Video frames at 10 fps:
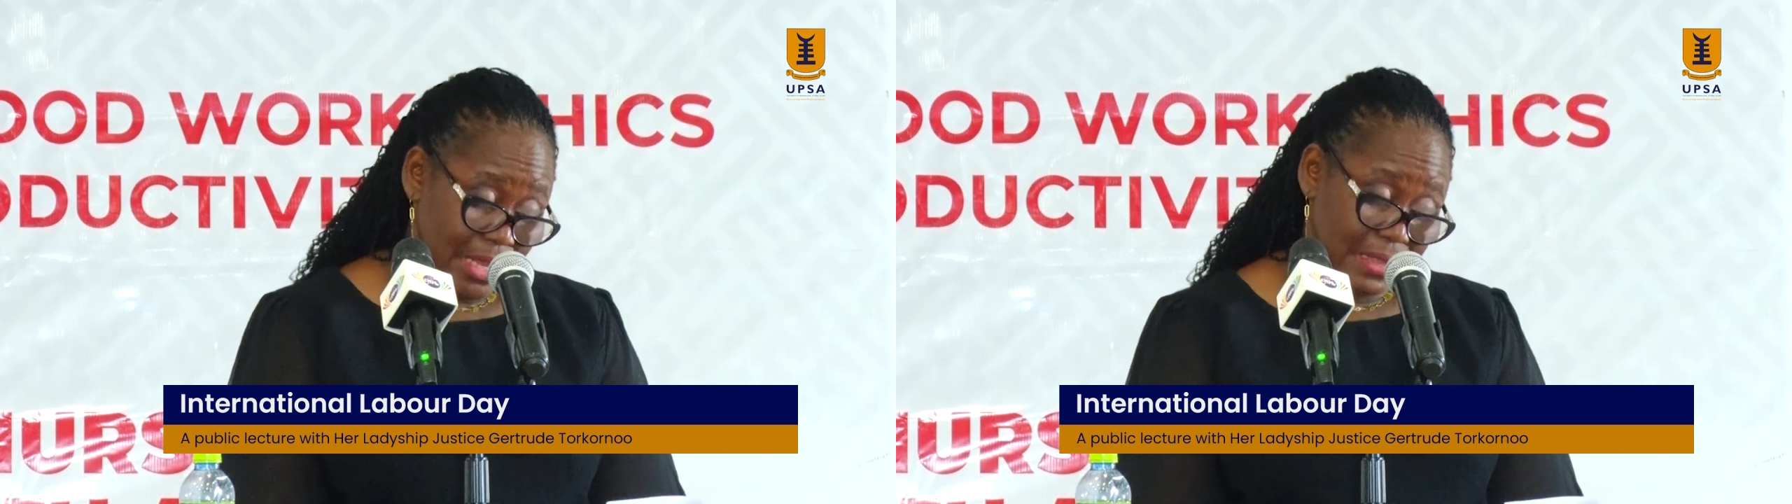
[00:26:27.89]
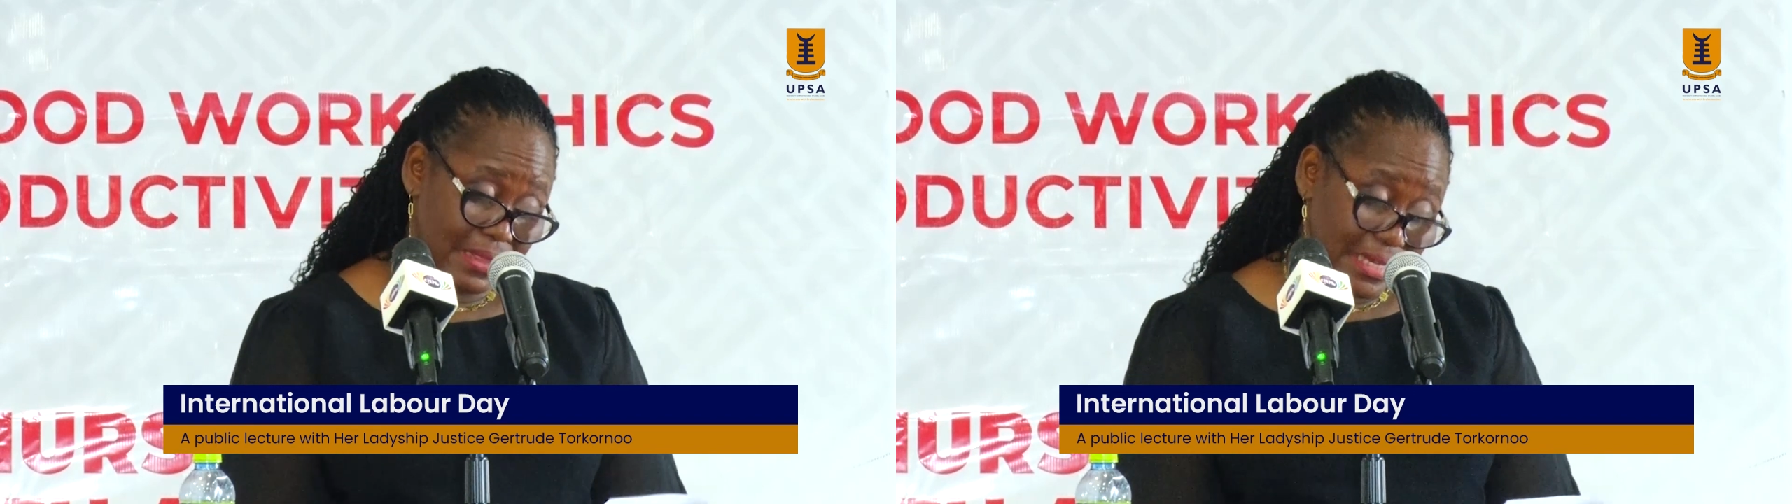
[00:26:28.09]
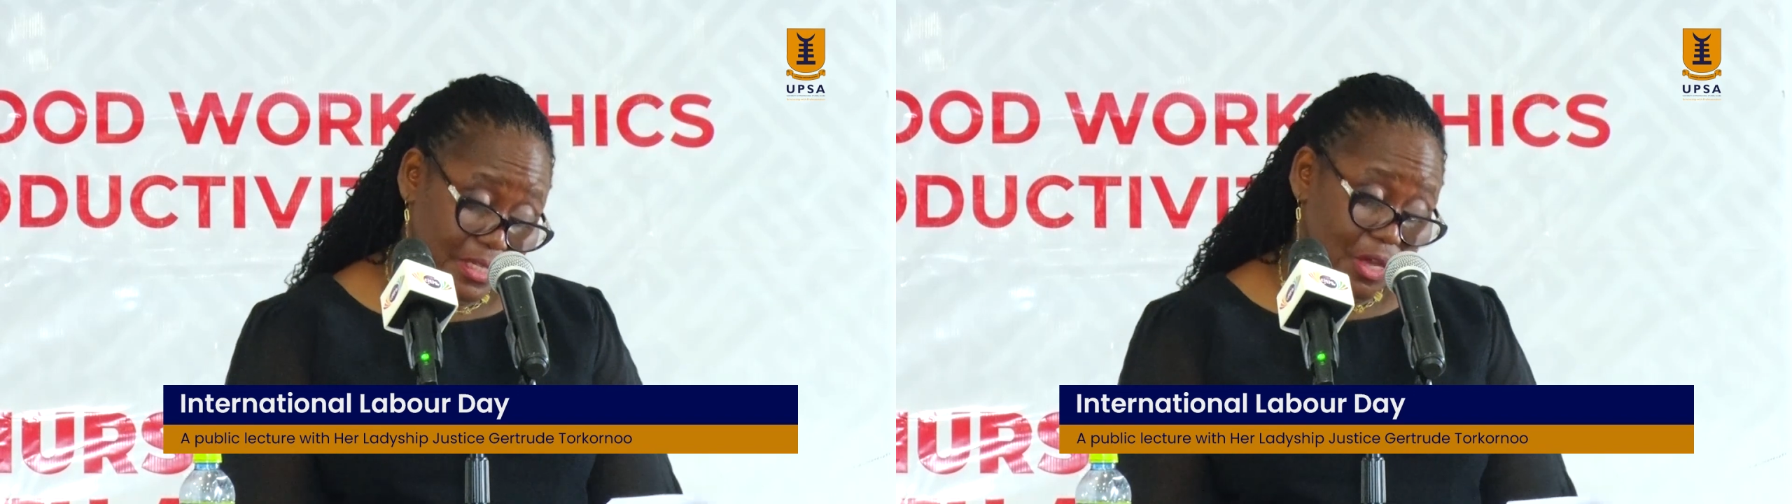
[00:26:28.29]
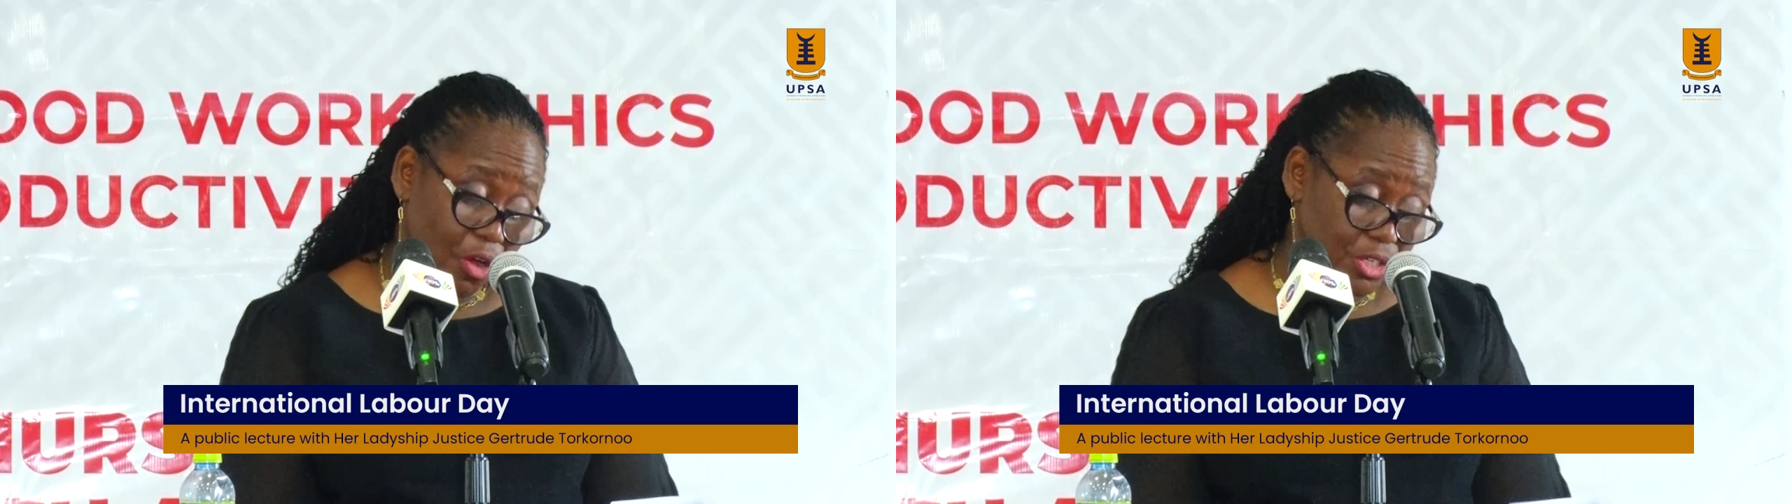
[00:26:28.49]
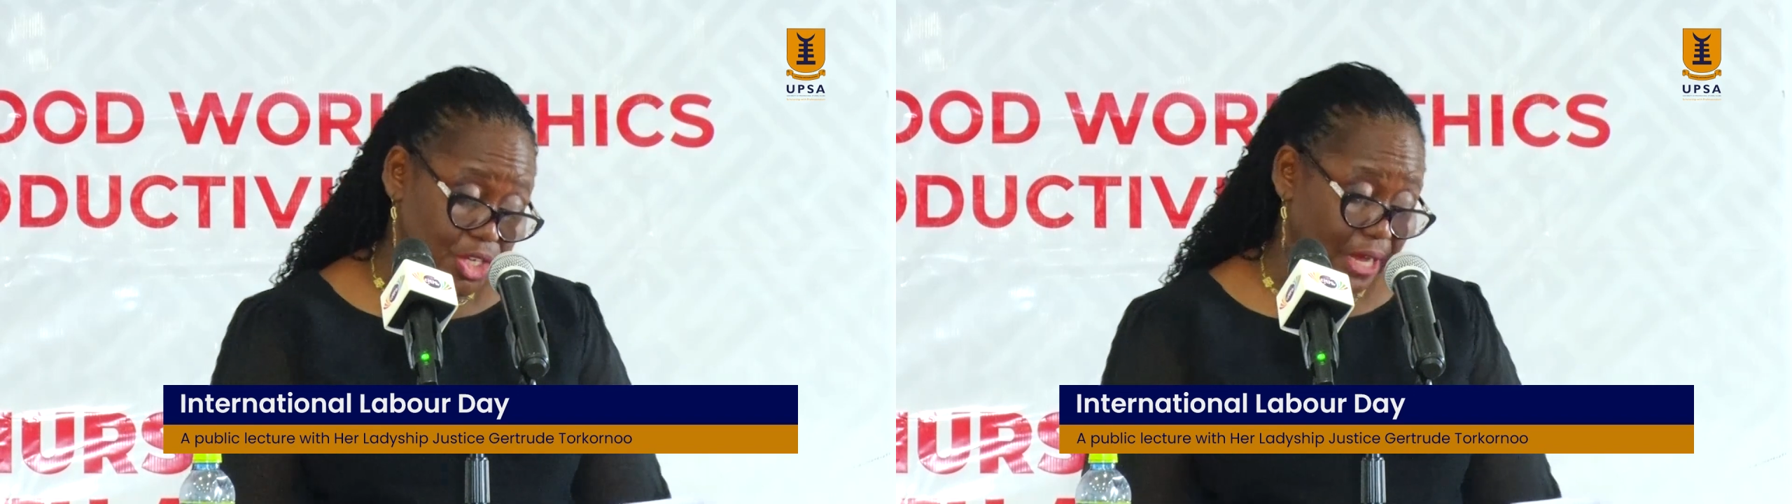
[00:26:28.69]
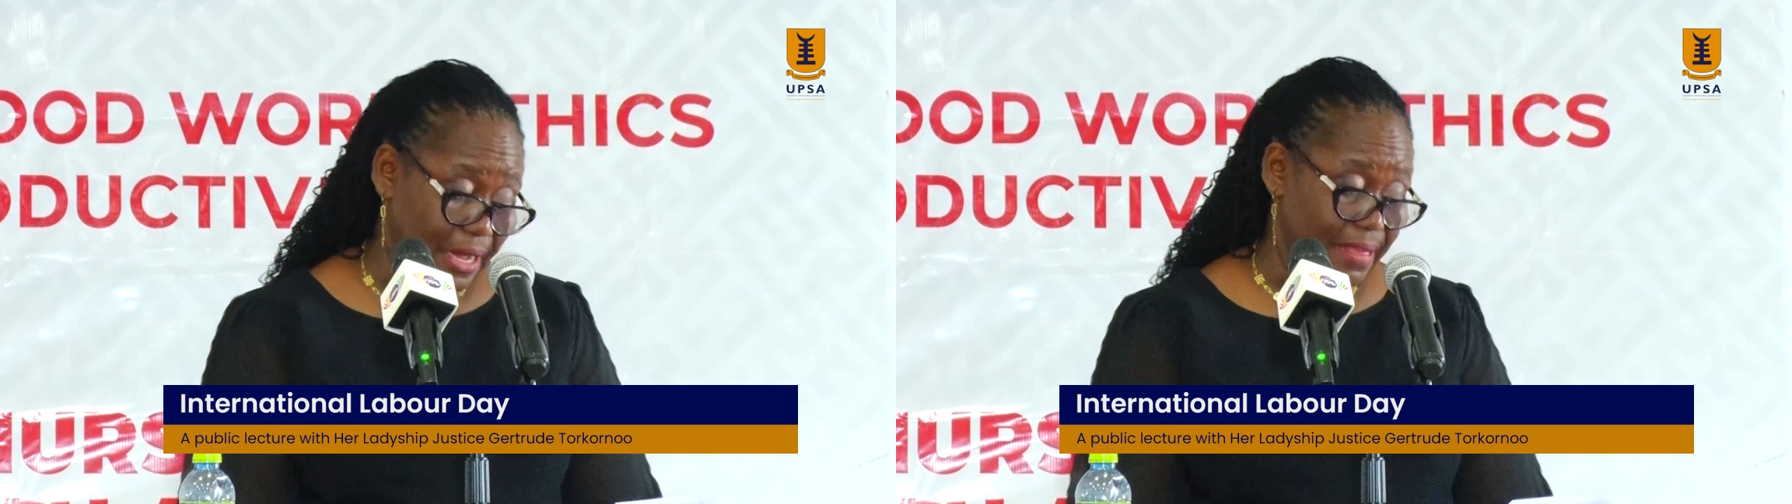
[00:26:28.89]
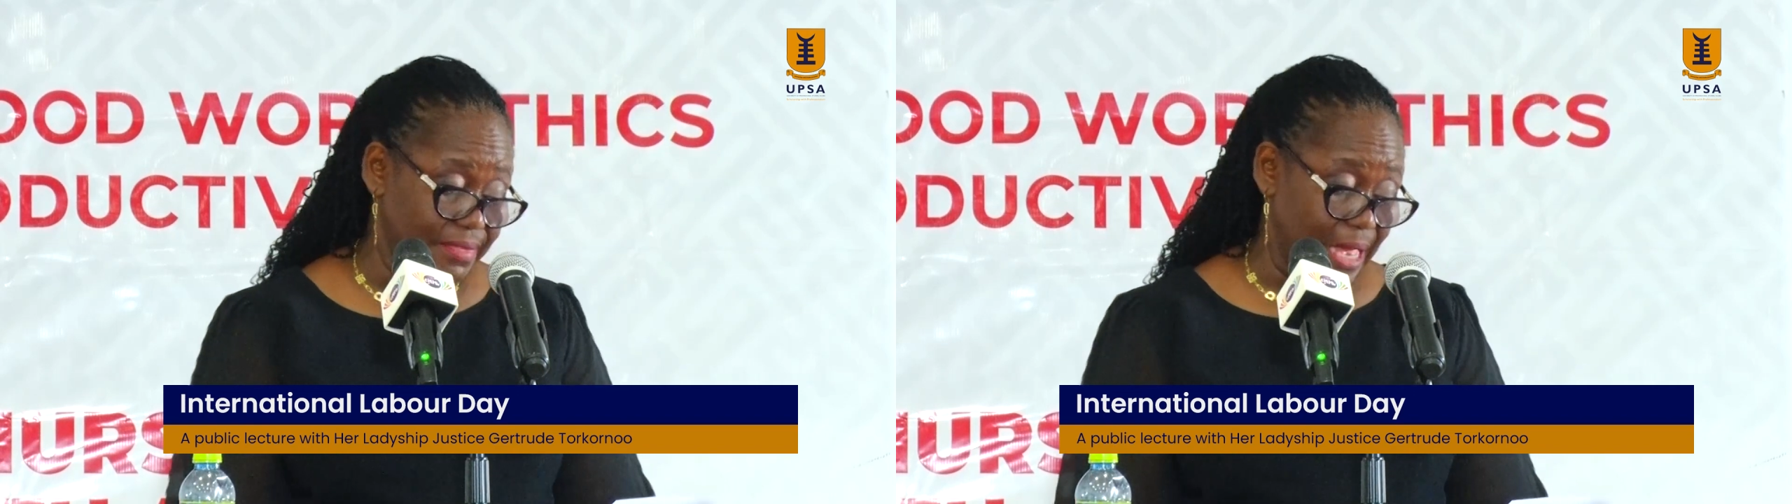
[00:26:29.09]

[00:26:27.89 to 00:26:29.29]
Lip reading: This culture can